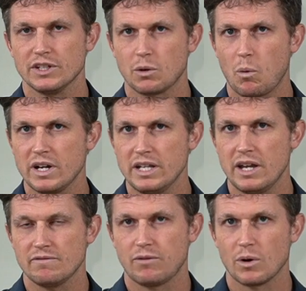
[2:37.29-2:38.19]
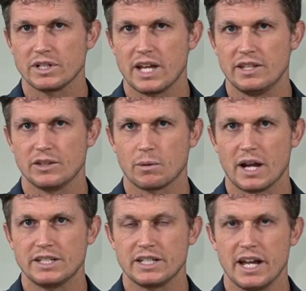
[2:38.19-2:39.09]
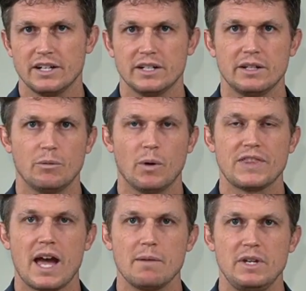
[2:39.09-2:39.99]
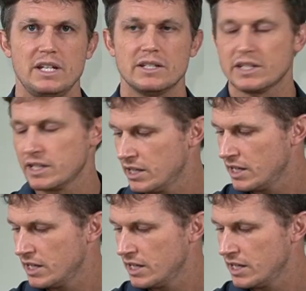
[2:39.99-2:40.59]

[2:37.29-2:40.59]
28-410 thread standard, and what that means